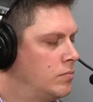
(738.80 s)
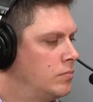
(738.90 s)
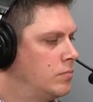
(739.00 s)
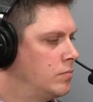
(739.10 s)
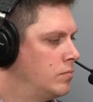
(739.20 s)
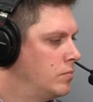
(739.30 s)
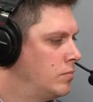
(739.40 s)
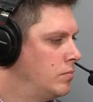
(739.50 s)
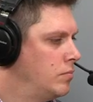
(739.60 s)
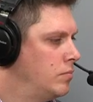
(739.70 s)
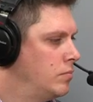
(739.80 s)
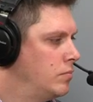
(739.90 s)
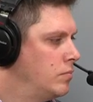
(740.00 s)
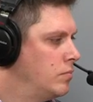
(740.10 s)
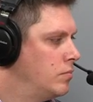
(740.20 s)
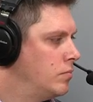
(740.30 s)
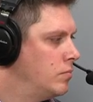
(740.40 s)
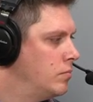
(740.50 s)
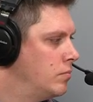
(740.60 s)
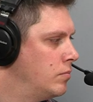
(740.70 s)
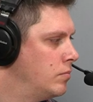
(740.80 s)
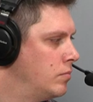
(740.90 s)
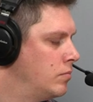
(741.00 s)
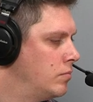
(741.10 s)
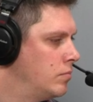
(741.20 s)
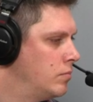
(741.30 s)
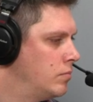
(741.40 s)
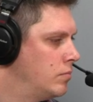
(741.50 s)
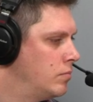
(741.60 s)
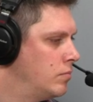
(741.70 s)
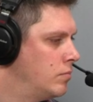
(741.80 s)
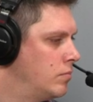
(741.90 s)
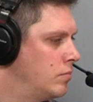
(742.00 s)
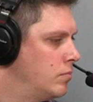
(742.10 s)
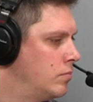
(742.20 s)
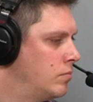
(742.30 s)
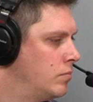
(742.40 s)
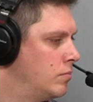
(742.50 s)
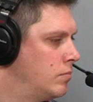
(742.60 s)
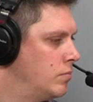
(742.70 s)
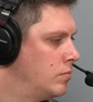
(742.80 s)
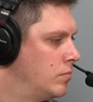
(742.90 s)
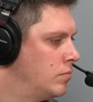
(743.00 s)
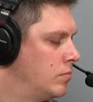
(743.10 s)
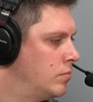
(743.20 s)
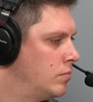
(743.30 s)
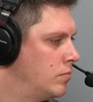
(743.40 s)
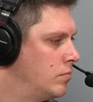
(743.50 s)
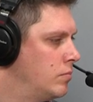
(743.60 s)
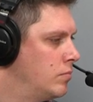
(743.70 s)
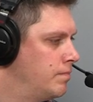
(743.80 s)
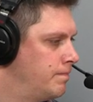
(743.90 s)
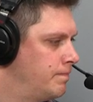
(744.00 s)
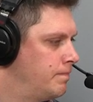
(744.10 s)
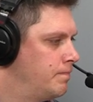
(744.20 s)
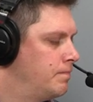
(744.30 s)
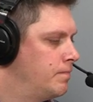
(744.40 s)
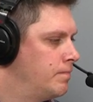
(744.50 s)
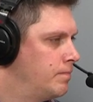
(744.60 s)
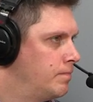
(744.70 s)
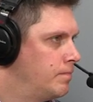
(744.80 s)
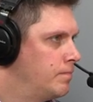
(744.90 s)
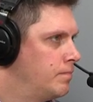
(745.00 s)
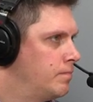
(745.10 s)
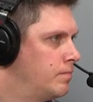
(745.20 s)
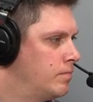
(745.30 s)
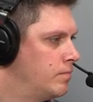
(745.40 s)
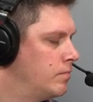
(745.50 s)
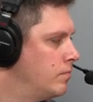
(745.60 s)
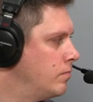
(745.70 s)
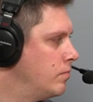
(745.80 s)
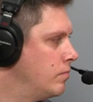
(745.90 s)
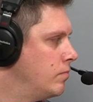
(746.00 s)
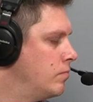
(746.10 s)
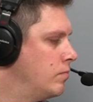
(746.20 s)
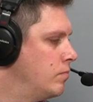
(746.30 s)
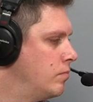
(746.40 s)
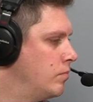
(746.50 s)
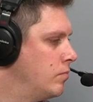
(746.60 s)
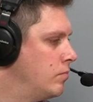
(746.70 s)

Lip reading: (not speaking)